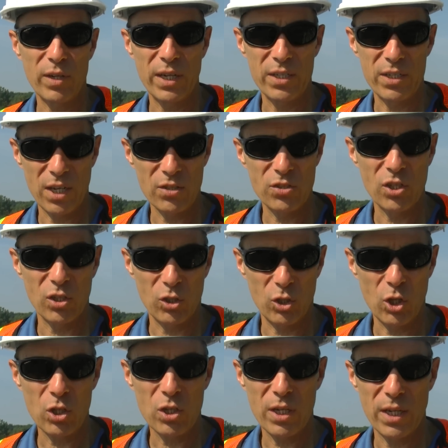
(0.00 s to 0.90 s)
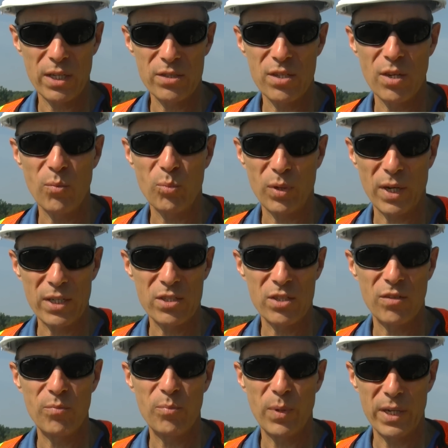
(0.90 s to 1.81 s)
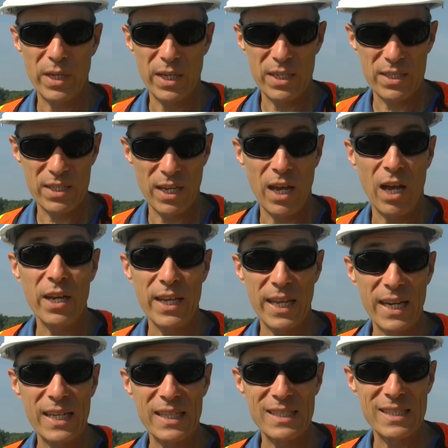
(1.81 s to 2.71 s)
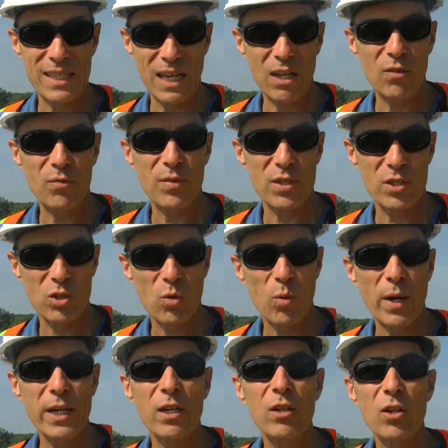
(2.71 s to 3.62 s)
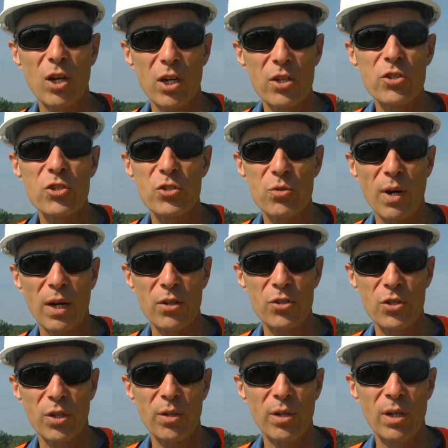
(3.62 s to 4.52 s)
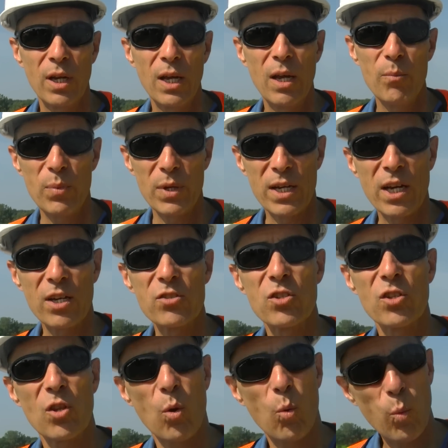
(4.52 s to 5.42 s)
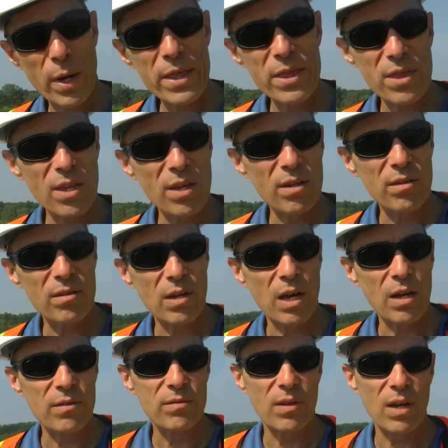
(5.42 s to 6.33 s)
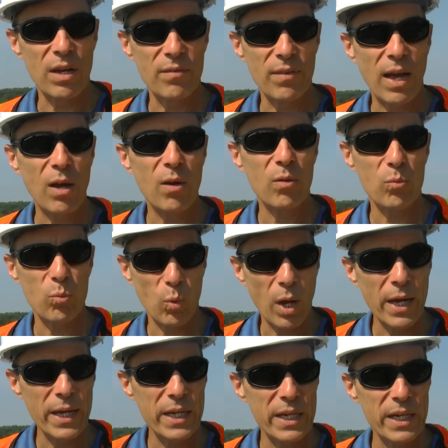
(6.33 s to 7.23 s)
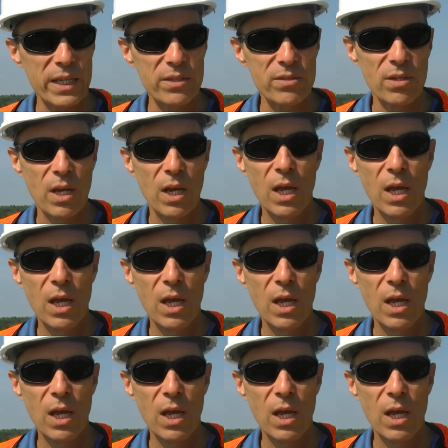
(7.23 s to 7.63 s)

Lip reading: It doesn't look as impressive, but in itself is quite a large structure because of the width of how wide it is.